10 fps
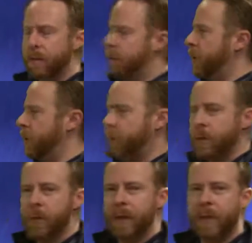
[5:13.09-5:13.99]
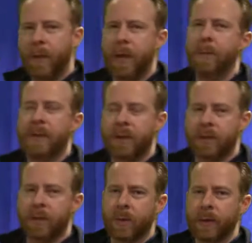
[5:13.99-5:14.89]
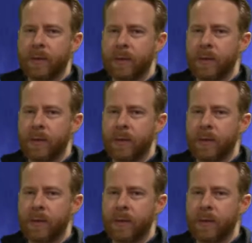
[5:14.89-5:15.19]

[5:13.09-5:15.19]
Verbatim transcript: What's wrong with the bobtail squid?